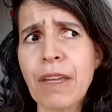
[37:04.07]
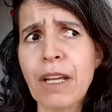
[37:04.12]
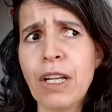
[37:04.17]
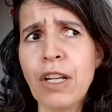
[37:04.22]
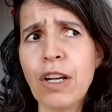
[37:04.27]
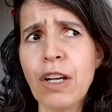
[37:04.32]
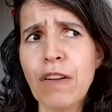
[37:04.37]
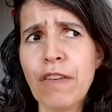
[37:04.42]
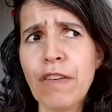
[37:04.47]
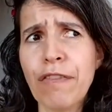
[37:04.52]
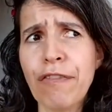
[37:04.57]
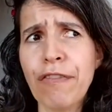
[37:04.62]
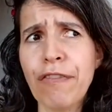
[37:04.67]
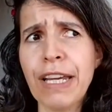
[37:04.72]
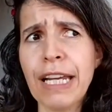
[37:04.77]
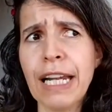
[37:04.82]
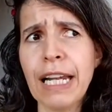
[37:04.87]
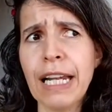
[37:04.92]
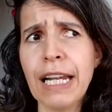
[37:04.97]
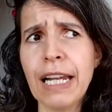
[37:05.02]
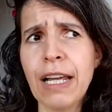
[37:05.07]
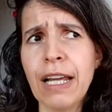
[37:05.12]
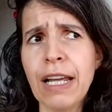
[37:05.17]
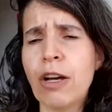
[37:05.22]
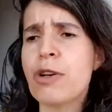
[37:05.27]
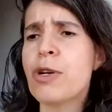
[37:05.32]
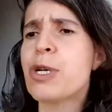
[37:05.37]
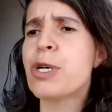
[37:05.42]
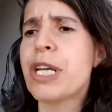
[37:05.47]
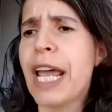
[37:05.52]
not feel
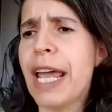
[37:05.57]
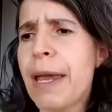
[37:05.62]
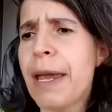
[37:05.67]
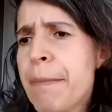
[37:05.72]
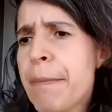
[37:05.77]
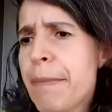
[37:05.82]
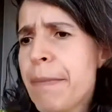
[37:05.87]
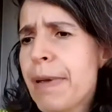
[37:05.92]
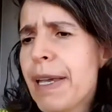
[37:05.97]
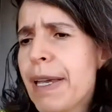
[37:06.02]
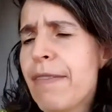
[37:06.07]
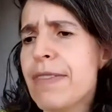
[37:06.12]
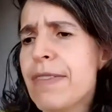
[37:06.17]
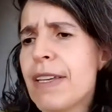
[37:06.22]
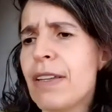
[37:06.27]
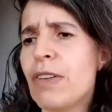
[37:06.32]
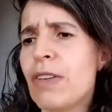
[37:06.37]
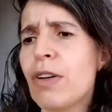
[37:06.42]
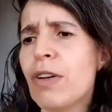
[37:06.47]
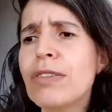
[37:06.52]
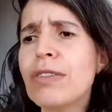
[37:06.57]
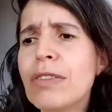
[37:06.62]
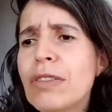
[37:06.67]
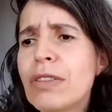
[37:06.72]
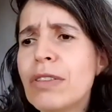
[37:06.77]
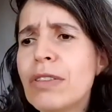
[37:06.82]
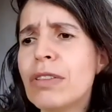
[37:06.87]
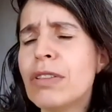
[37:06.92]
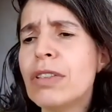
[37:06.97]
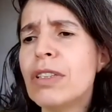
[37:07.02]
ashamed if they
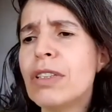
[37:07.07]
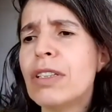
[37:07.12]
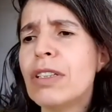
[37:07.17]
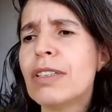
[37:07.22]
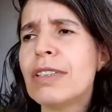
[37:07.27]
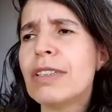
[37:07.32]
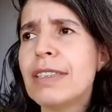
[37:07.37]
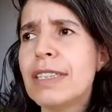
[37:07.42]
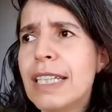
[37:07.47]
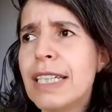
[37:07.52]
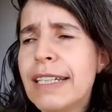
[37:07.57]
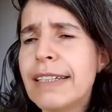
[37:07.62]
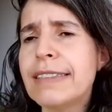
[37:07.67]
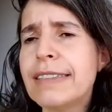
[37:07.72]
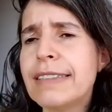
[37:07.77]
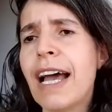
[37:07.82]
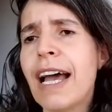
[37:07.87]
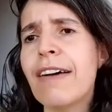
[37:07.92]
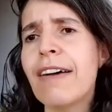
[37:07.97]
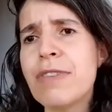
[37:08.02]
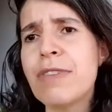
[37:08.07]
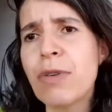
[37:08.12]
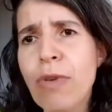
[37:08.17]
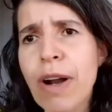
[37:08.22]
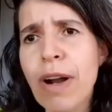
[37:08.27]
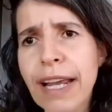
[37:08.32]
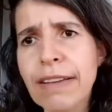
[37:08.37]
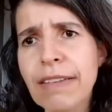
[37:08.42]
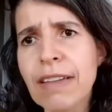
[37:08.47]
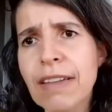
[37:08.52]
don't think they have the
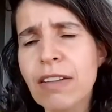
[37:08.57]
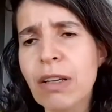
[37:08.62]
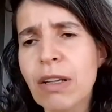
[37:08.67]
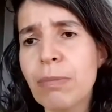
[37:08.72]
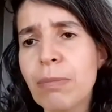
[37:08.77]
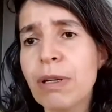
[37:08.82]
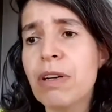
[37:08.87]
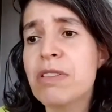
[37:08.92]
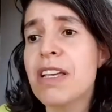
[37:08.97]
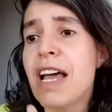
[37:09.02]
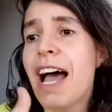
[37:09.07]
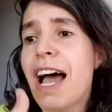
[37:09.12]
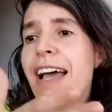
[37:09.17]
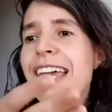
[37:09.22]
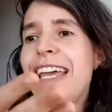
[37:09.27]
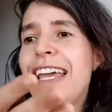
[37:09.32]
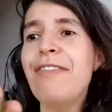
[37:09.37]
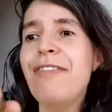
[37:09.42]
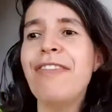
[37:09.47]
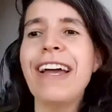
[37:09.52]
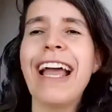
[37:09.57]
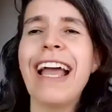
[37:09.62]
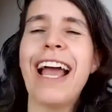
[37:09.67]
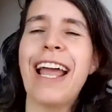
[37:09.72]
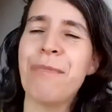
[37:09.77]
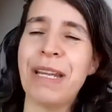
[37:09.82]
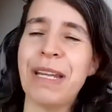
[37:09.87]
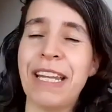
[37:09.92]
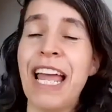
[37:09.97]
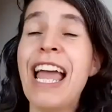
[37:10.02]
right setup. Because
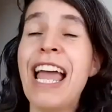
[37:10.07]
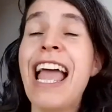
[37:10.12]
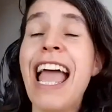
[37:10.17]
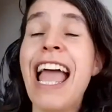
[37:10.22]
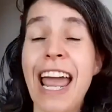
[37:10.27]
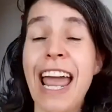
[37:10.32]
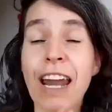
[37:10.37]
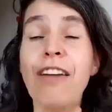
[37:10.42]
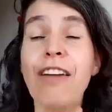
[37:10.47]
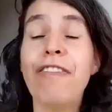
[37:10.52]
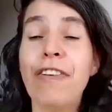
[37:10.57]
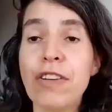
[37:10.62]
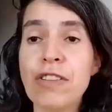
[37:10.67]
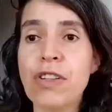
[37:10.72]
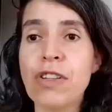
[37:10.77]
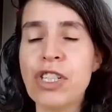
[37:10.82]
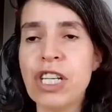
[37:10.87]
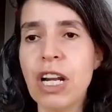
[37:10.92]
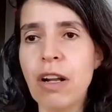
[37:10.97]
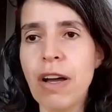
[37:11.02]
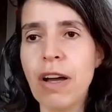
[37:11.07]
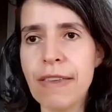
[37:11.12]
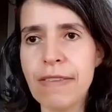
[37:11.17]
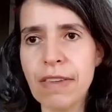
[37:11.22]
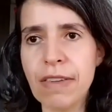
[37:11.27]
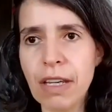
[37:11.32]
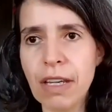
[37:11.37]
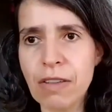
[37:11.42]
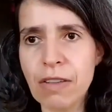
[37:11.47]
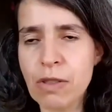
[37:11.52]
and for the cello, I
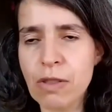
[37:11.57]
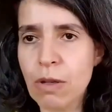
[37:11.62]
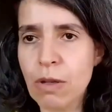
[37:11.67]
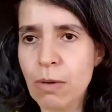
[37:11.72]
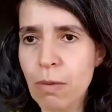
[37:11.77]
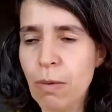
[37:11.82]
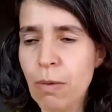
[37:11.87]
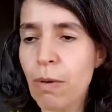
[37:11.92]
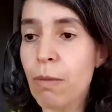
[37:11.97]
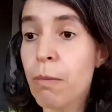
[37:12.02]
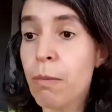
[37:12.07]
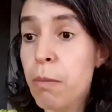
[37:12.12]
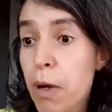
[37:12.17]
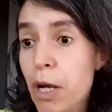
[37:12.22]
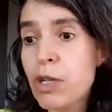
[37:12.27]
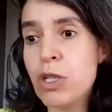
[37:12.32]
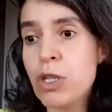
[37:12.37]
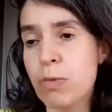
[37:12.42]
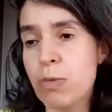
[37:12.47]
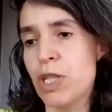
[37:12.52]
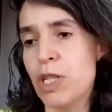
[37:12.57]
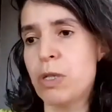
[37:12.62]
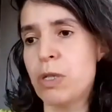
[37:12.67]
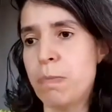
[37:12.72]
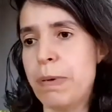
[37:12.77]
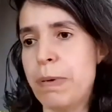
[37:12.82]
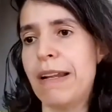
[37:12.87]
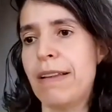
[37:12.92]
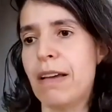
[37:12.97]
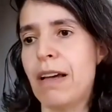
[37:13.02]
think it's much
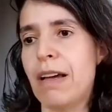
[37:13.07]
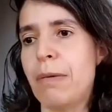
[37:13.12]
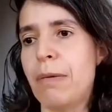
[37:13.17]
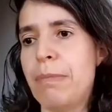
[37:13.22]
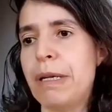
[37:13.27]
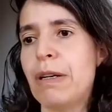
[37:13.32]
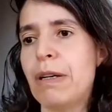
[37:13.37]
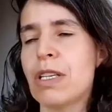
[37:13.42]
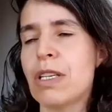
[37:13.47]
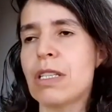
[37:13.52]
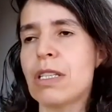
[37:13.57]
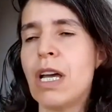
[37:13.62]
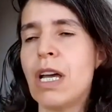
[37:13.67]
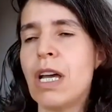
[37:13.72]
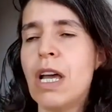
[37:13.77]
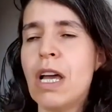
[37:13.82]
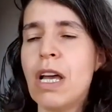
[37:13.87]
better, because